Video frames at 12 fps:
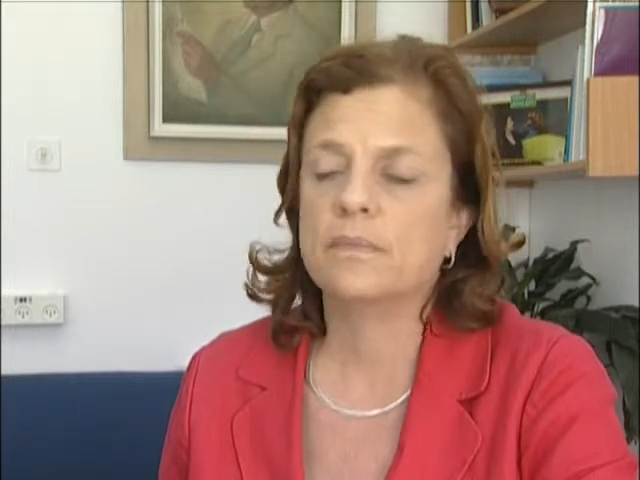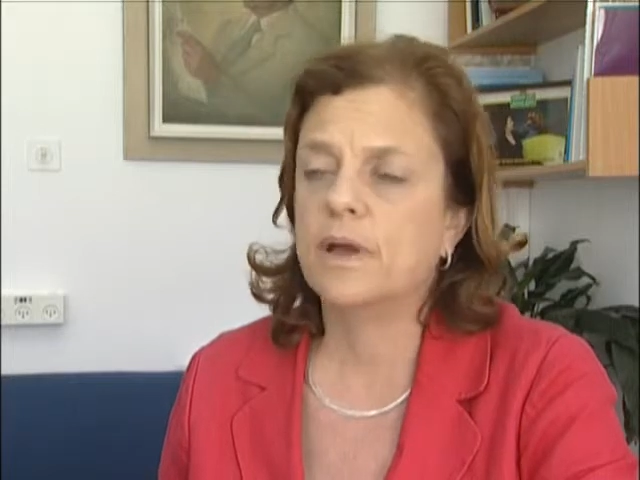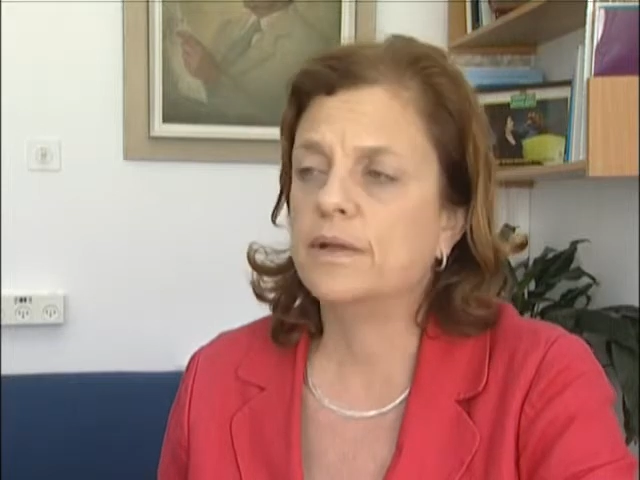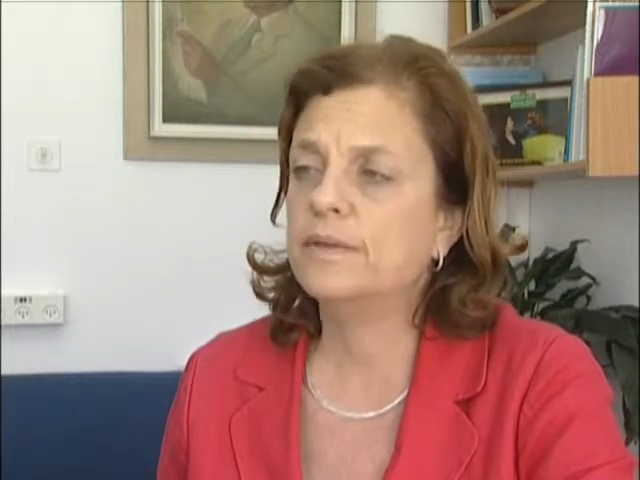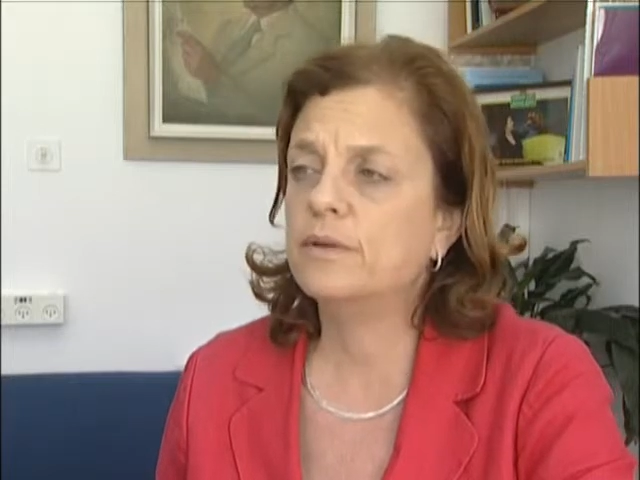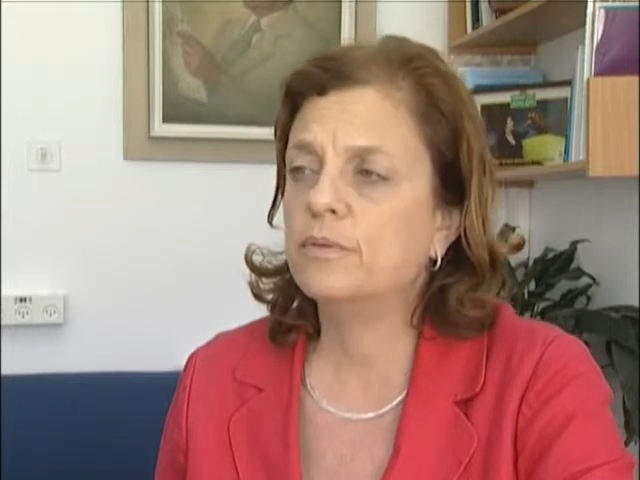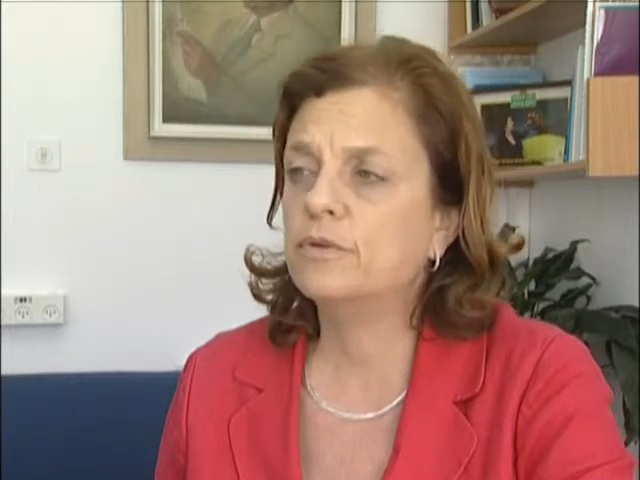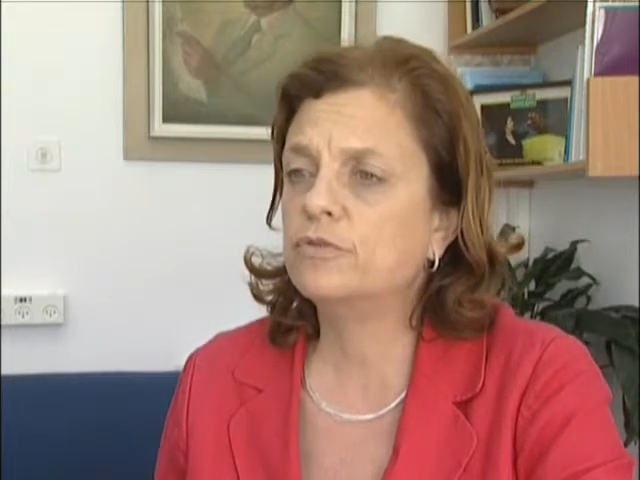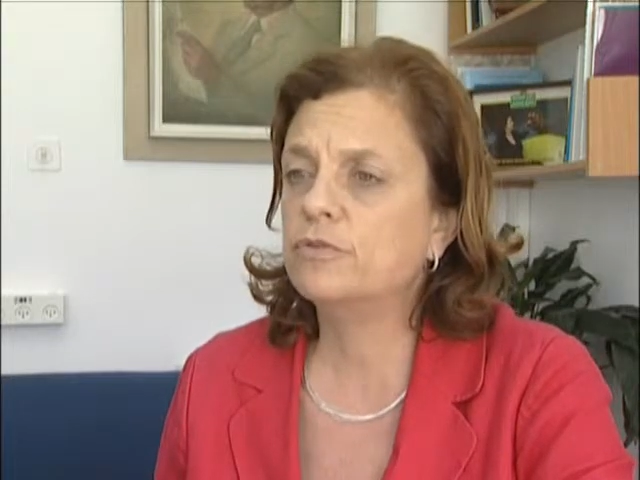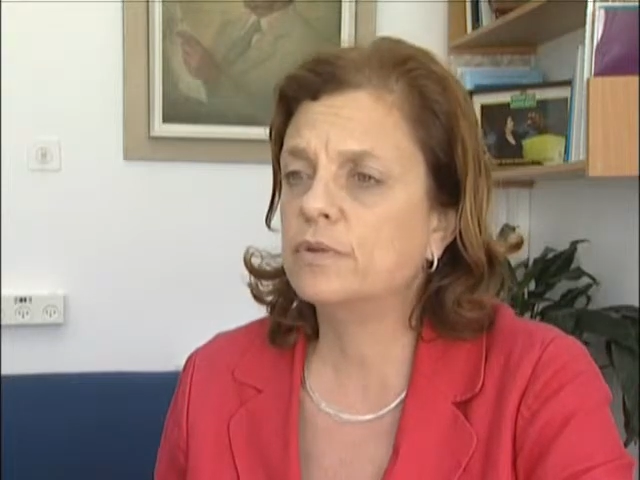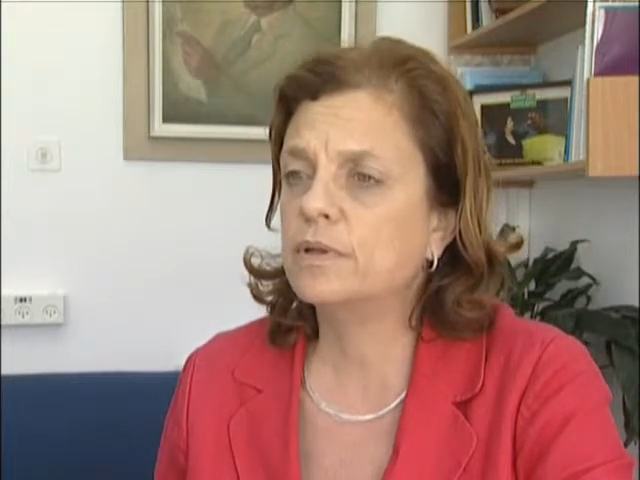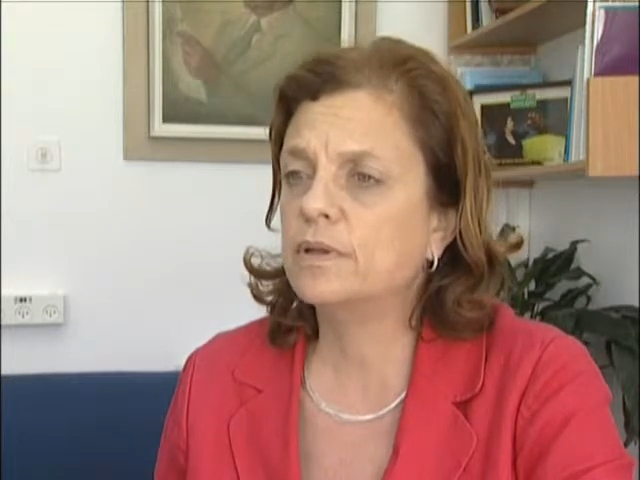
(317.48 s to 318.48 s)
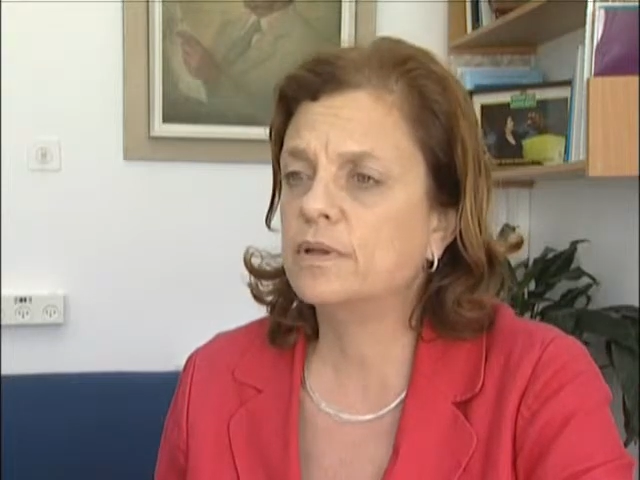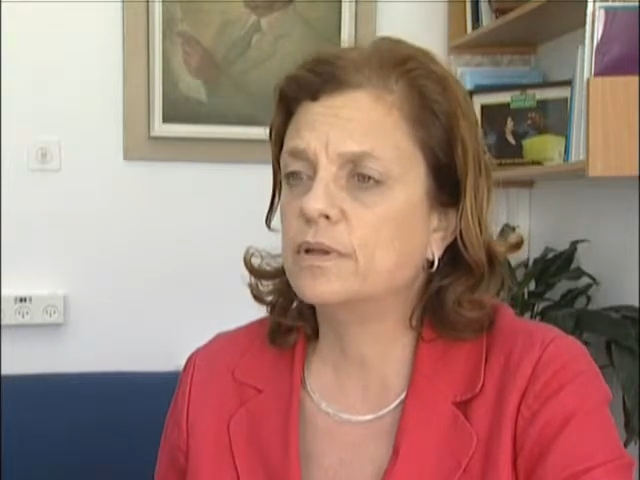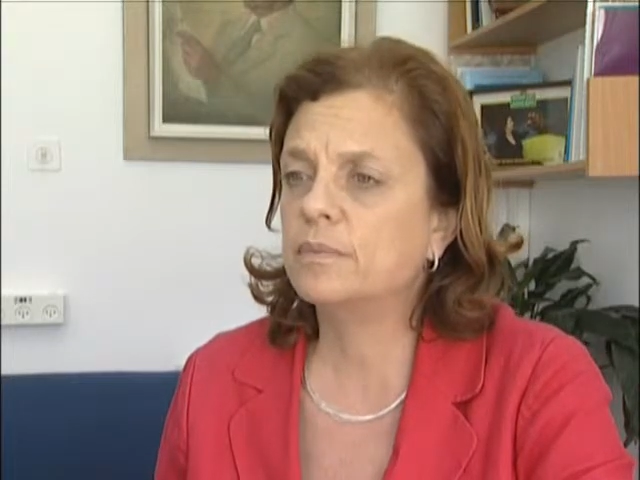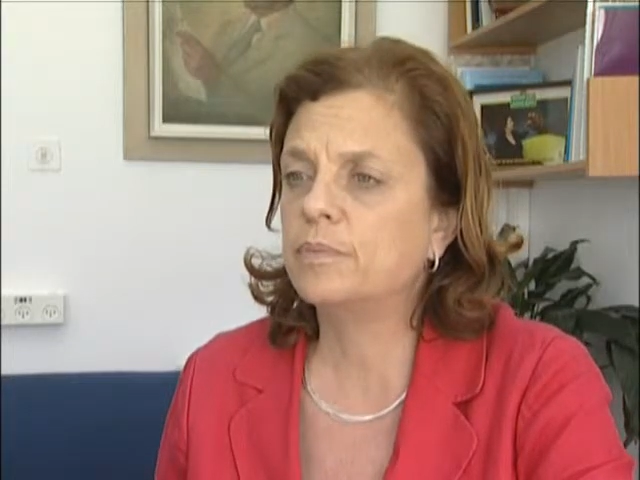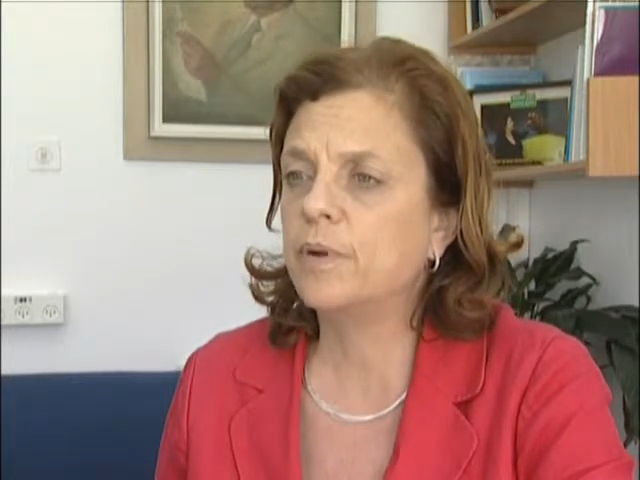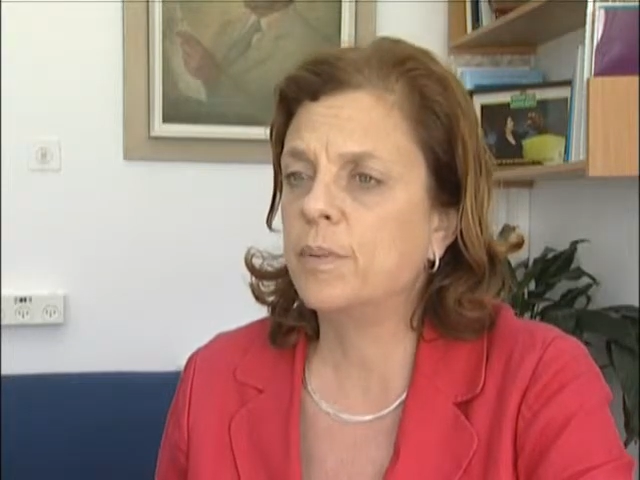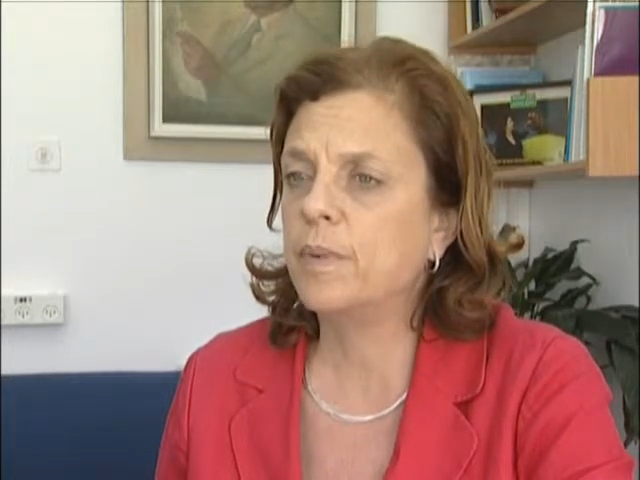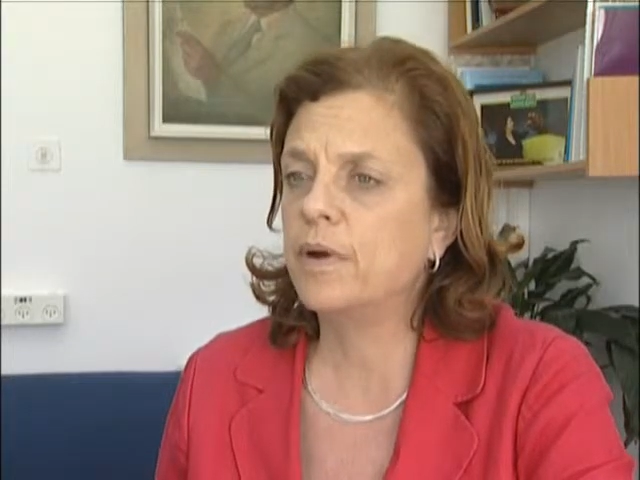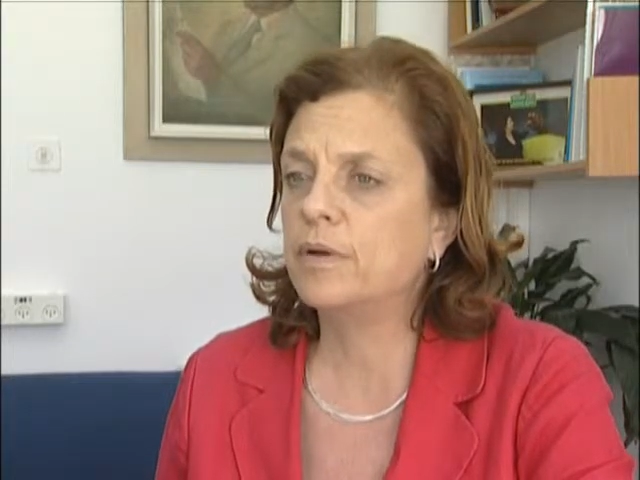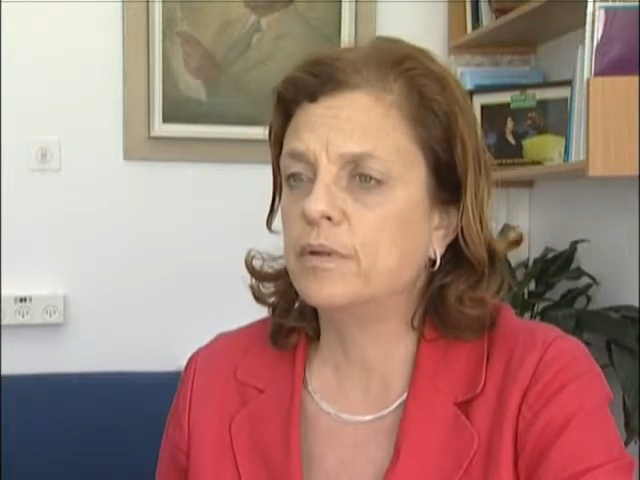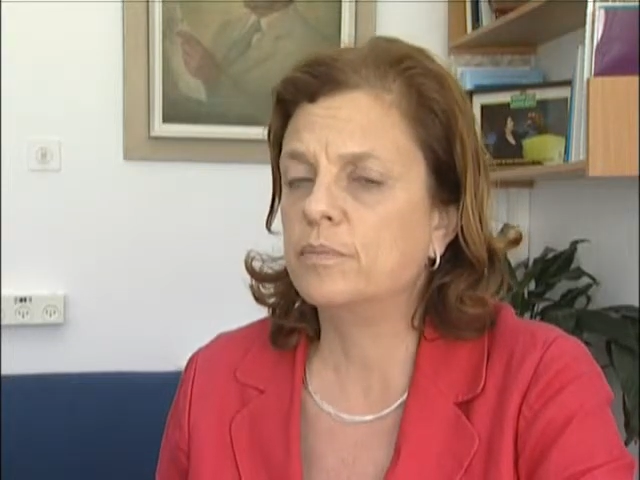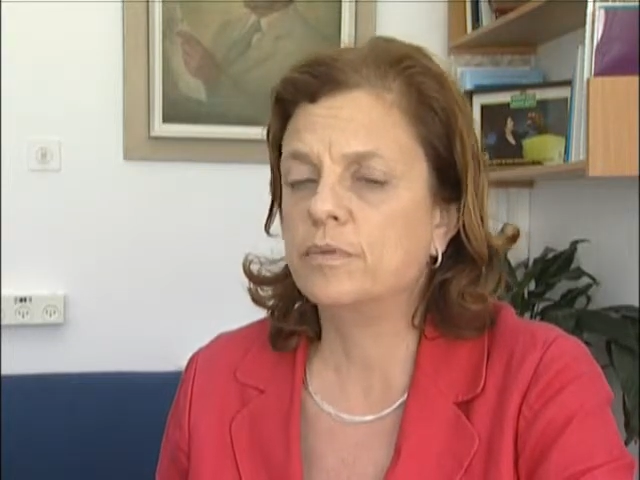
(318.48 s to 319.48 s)
I think we should
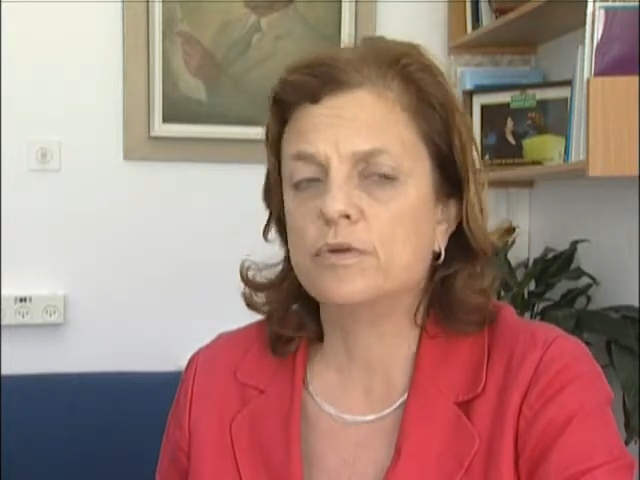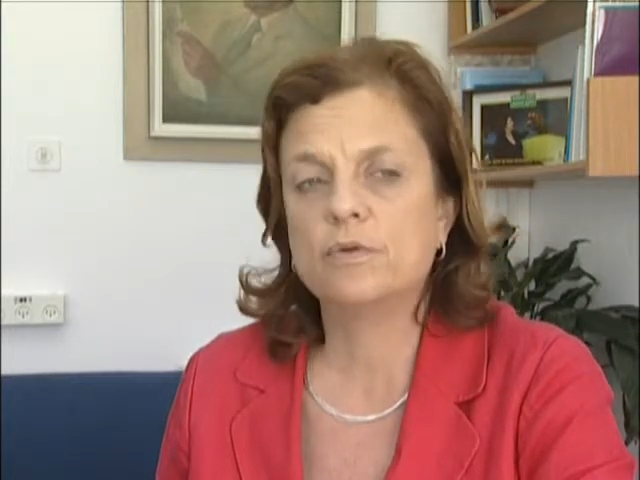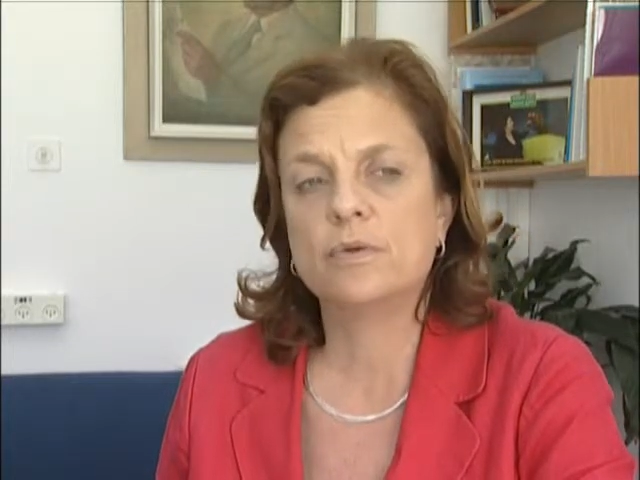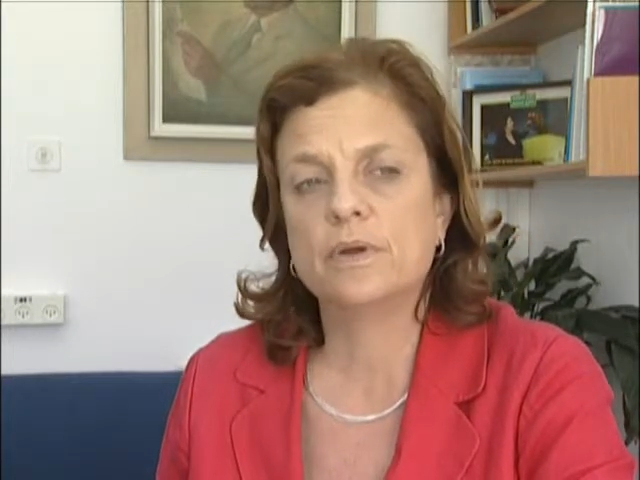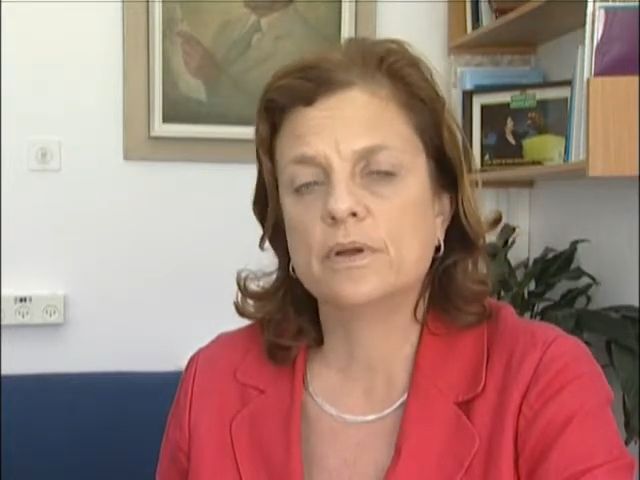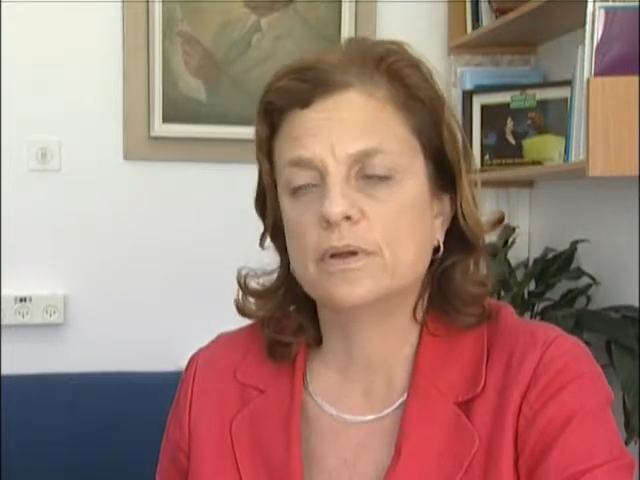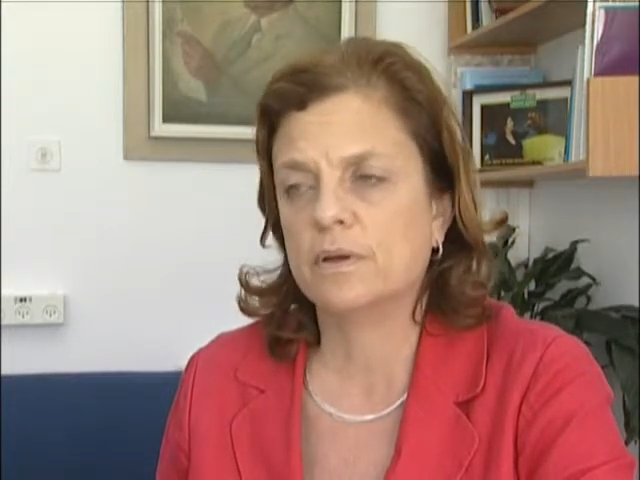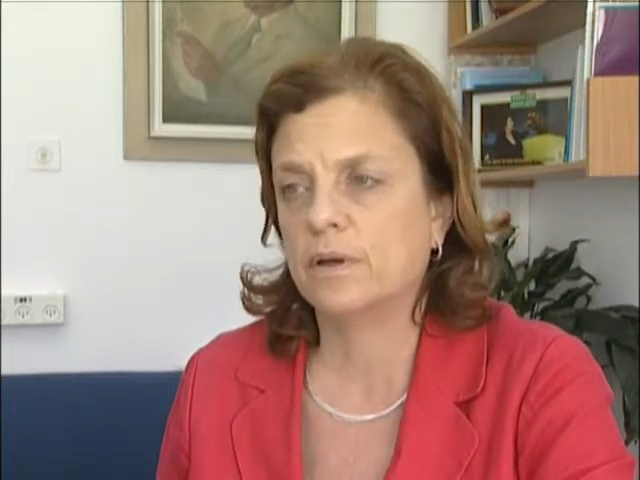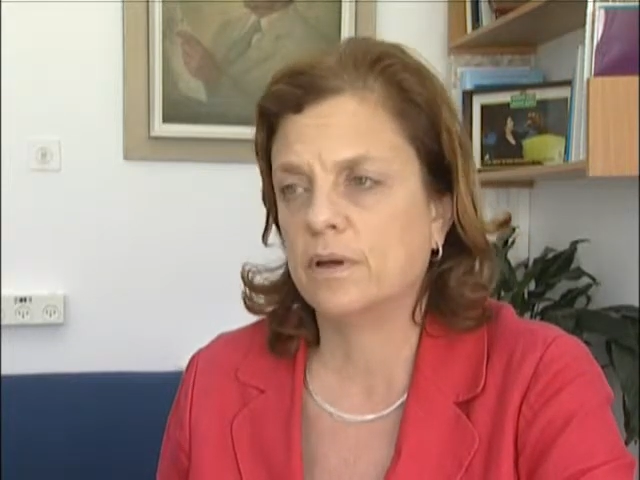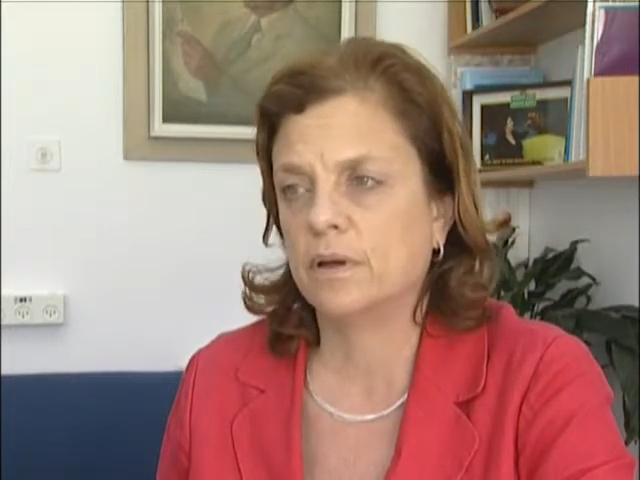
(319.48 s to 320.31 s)
prepare them during